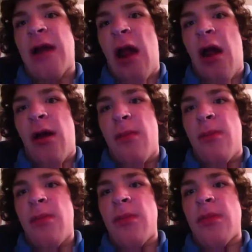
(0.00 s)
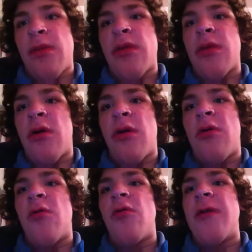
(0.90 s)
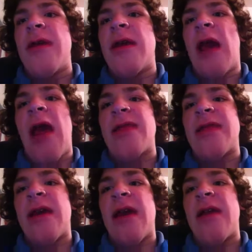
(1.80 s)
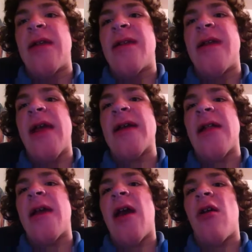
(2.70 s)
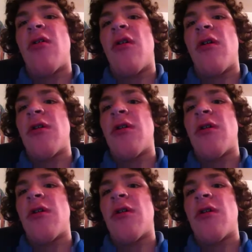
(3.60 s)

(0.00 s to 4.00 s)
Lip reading: .com. So you guys can check it out,